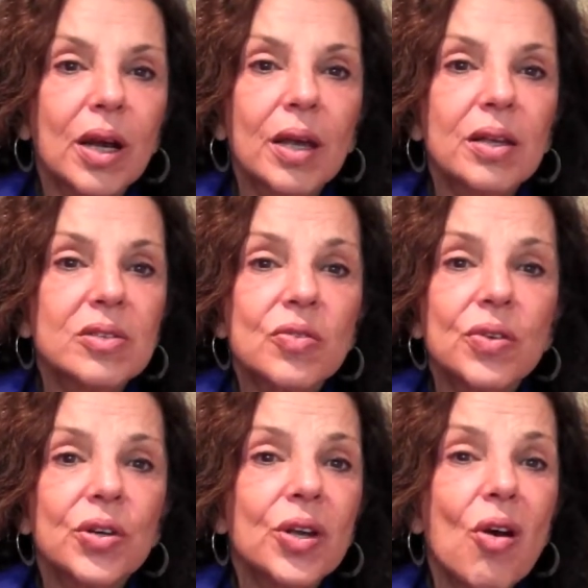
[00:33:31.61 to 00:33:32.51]
It's
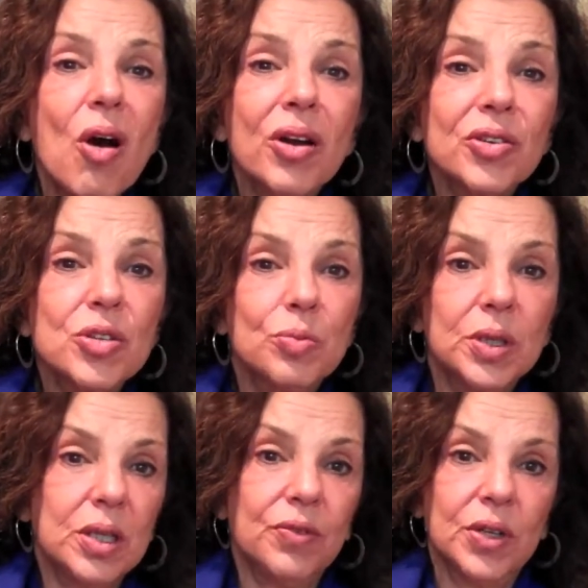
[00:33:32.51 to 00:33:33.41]
very hard to
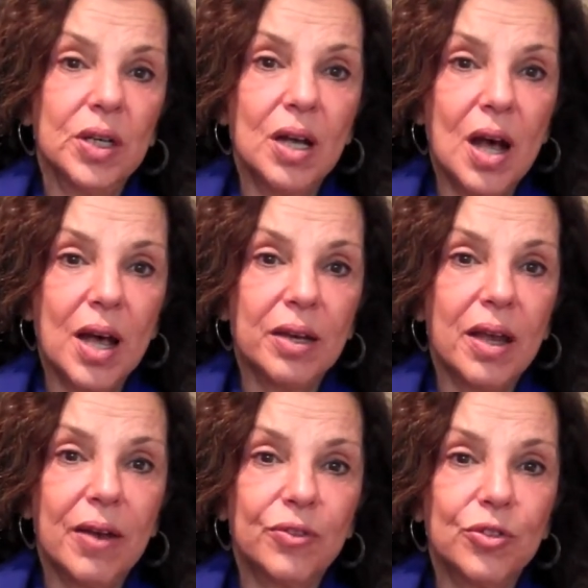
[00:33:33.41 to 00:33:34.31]
believe in a God
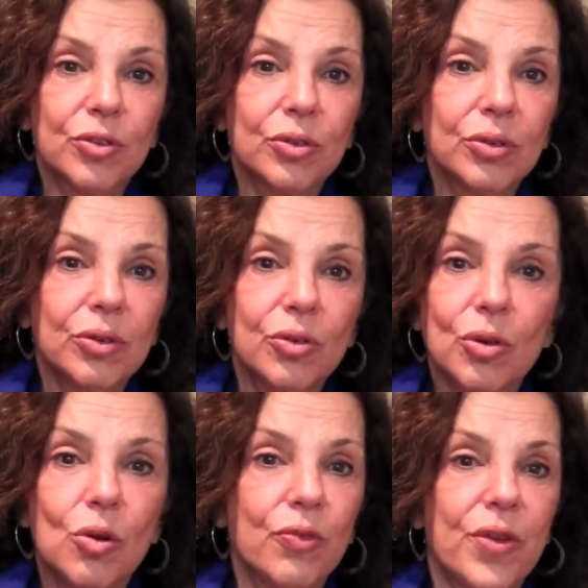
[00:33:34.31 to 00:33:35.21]
after your
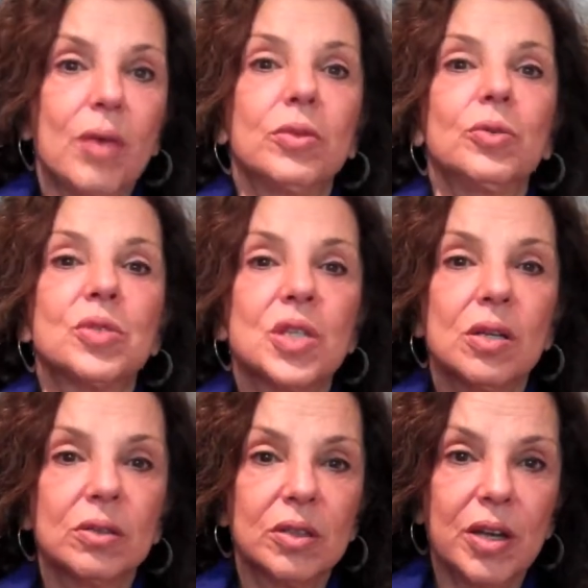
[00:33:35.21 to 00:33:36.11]
whole family was
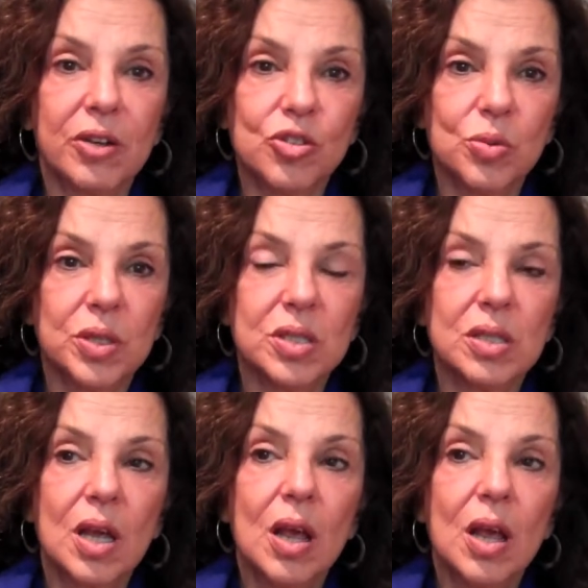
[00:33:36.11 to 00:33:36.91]
killed in Auschwitz.